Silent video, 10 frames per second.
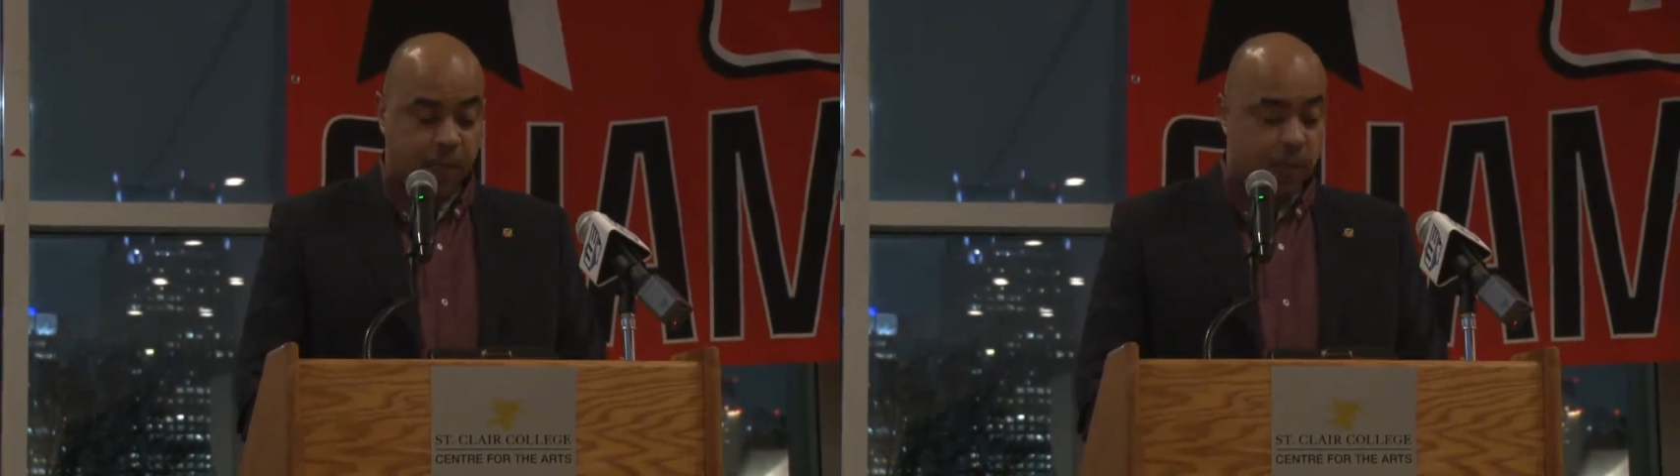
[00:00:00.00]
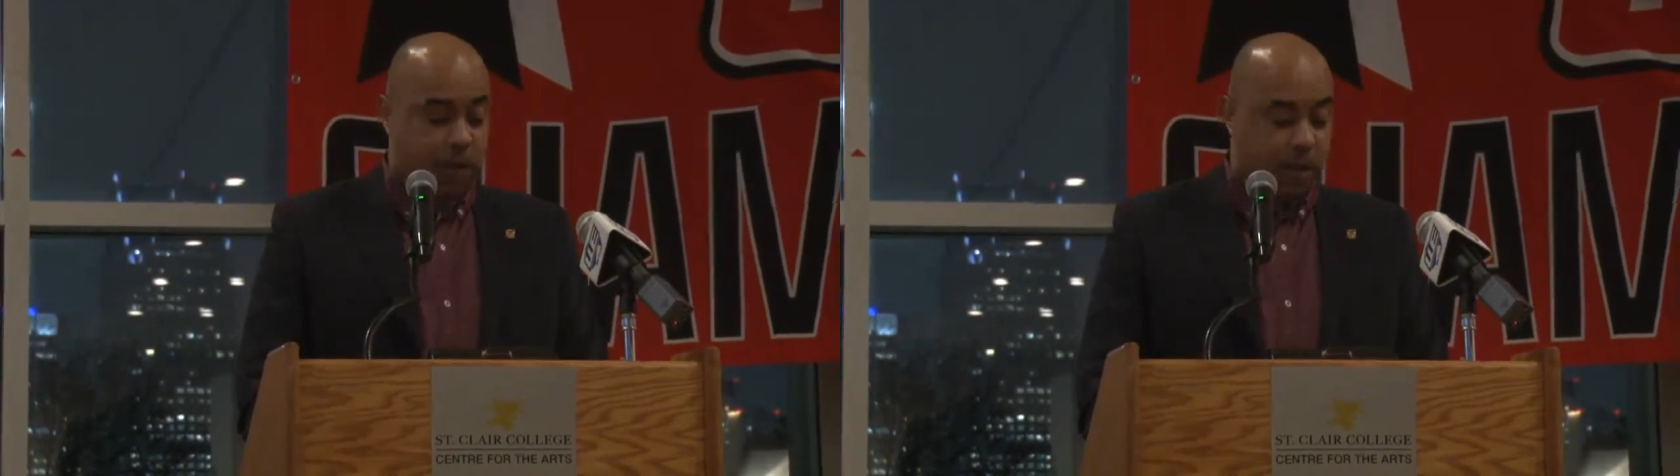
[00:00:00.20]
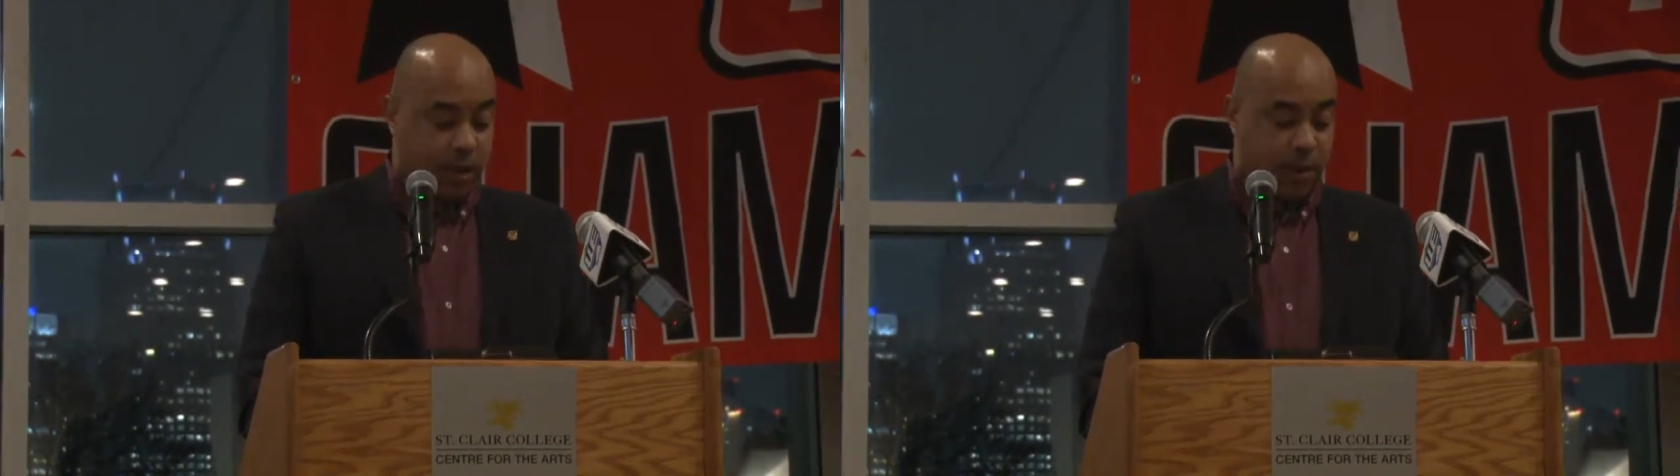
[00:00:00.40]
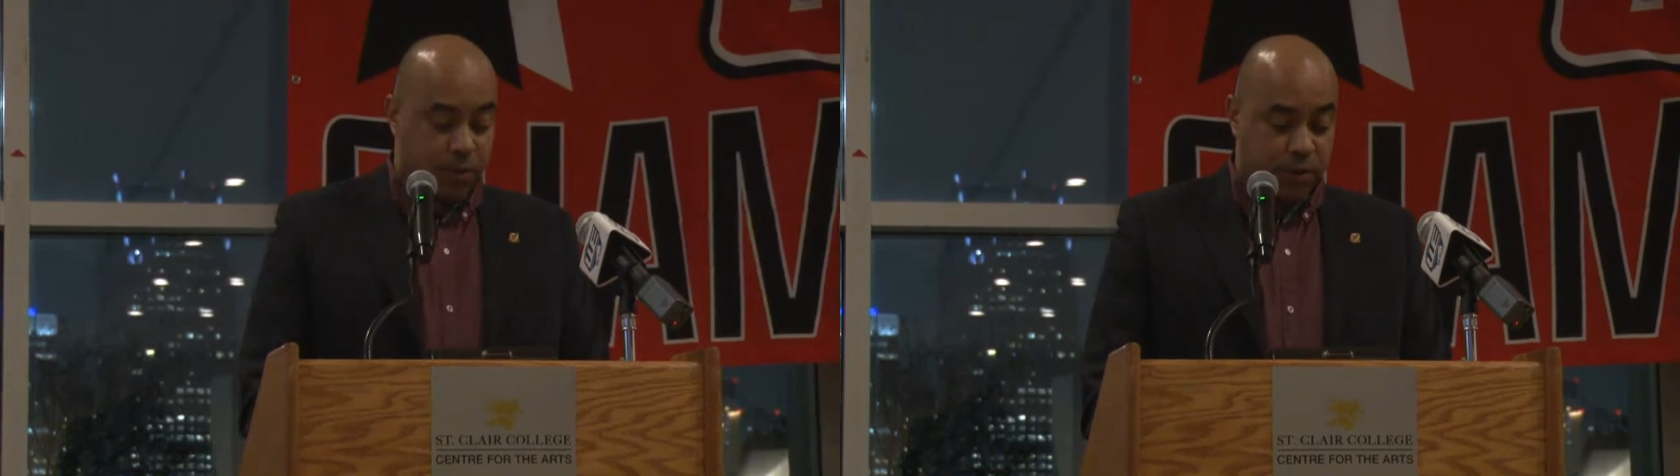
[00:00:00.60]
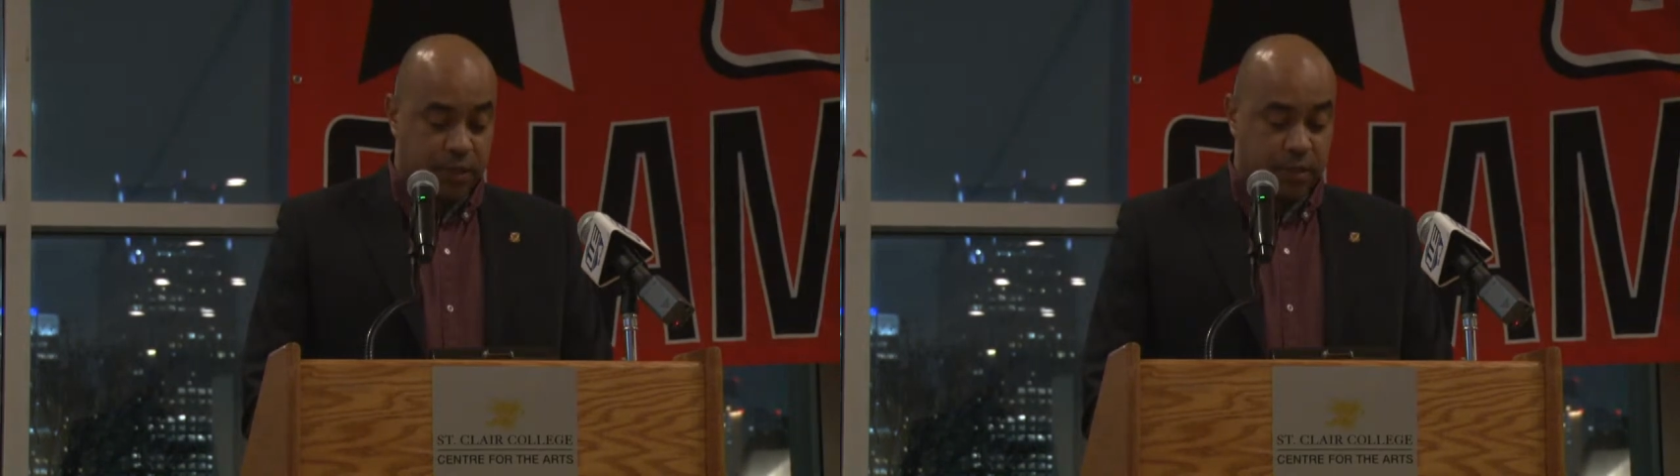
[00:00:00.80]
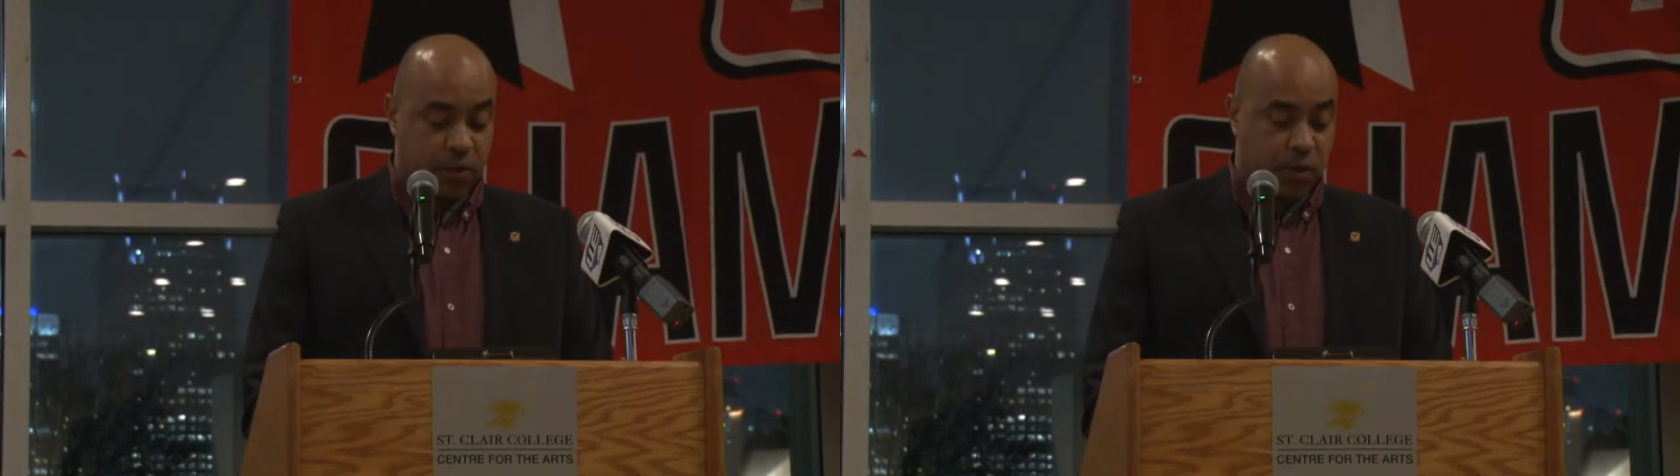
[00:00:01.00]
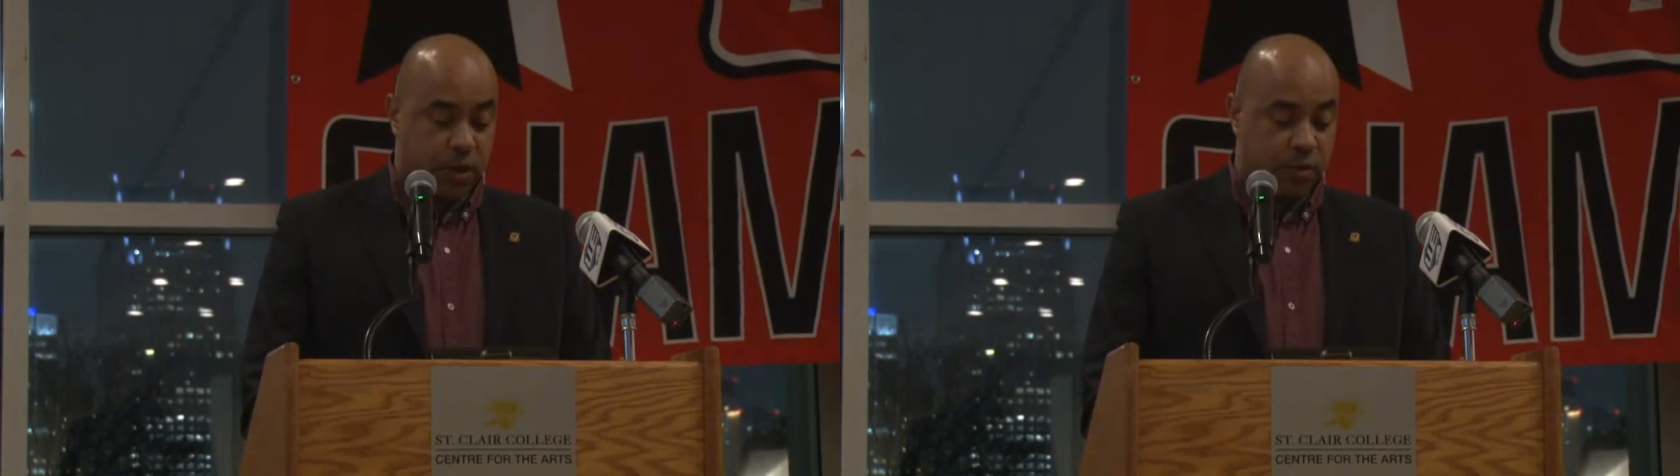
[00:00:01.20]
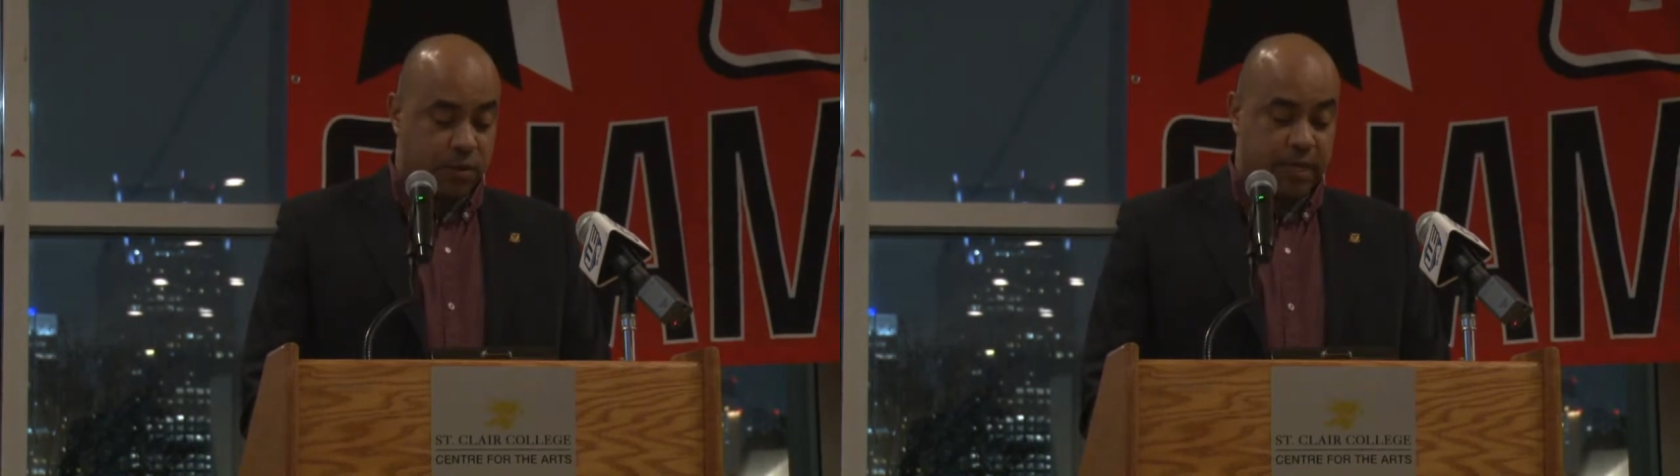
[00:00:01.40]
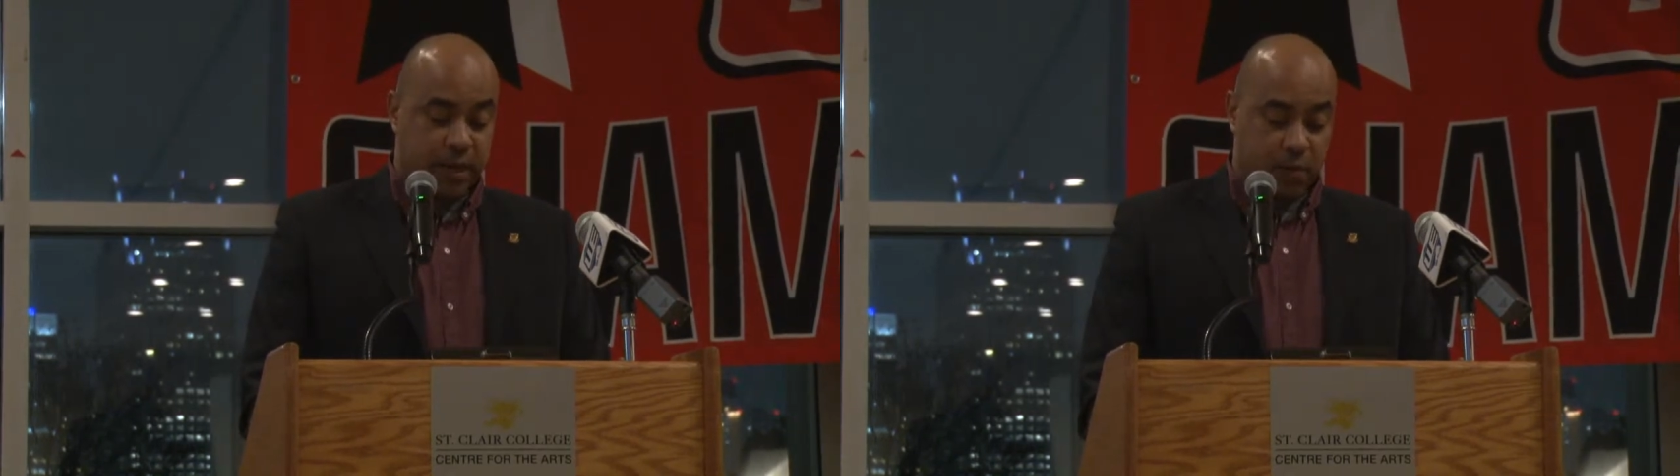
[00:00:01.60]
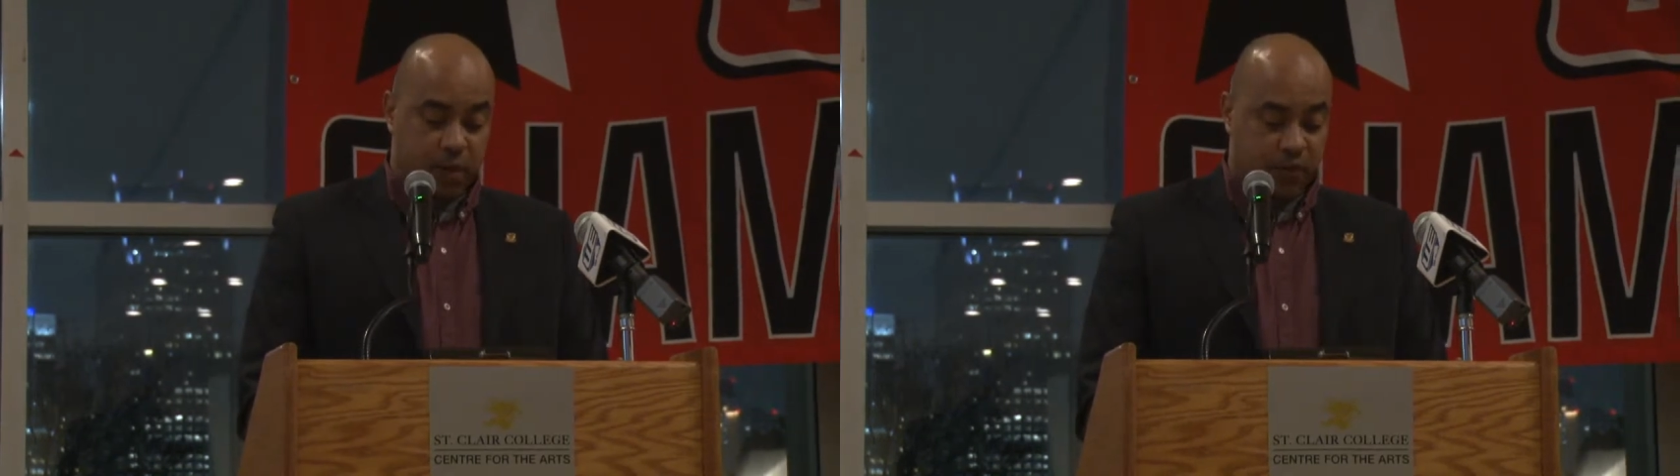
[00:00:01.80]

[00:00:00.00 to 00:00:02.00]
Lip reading: But a couple things I want you to take away